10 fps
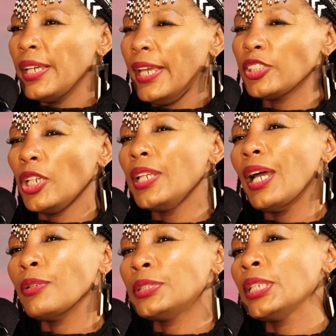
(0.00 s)
Actually,
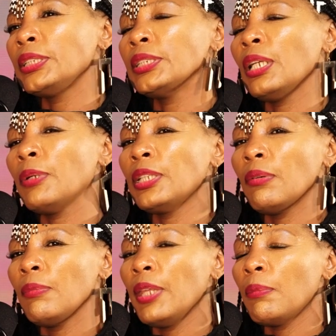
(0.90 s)
I would say thina abantu
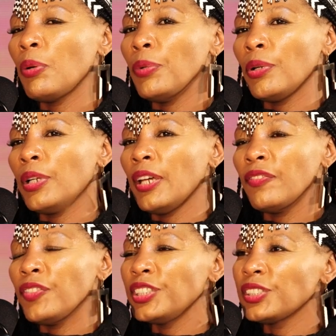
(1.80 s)
abamnyama, we don't have
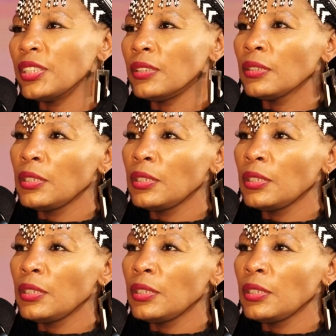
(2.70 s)
fashion.